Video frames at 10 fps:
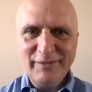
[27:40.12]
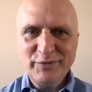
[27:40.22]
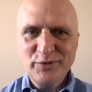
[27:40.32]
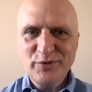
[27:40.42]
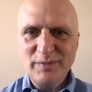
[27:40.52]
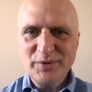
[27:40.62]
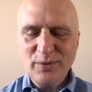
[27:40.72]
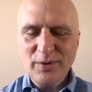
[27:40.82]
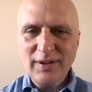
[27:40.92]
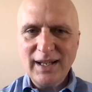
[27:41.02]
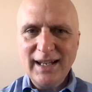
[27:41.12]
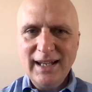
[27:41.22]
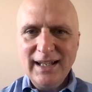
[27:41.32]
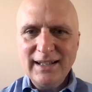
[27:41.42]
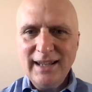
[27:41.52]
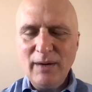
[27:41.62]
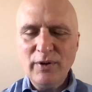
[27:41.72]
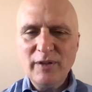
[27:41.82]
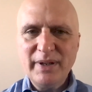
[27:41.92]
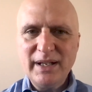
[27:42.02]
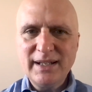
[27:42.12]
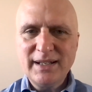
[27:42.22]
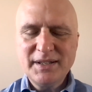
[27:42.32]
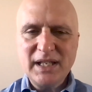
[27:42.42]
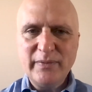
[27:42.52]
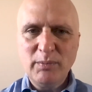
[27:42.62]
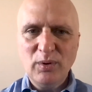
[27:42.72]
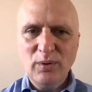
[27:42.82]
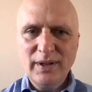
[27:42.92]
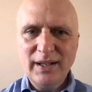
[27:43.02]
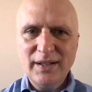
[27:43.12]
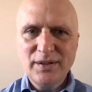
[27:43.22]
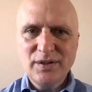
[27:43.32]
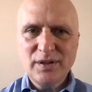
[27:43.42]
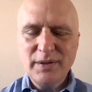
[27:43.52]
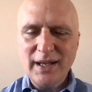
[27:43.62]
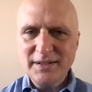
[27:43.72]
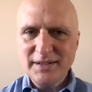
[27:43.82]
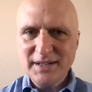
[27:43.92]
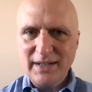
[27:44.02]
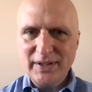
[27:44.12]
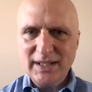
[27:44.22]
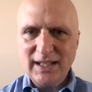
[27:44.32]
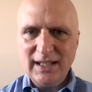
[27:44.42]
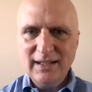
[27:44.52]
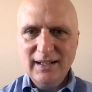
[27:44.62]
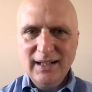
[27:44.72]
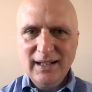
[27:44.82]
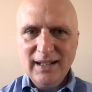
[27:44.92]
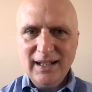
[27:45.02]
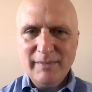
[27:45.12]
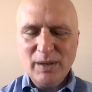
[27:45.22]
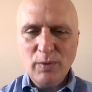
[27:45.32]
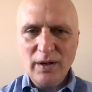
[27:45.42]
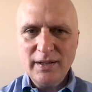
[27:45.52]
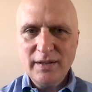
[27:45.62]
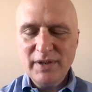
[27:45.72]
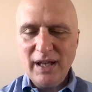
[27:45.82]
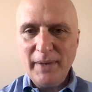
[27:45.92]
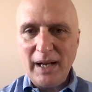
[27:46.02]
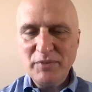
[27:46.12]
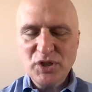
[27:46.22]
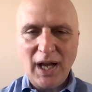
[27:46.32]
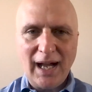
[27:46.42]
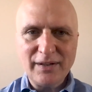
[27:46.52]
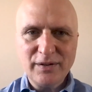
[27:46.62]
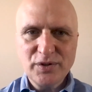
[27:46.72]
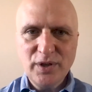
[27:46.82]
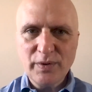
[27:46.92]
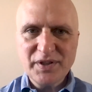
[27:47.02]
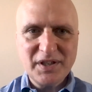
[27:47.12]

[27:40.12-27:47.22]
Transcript: after Trump's order. Like that would have been inconceivable in 2017. I mean, I'm shocked. There's no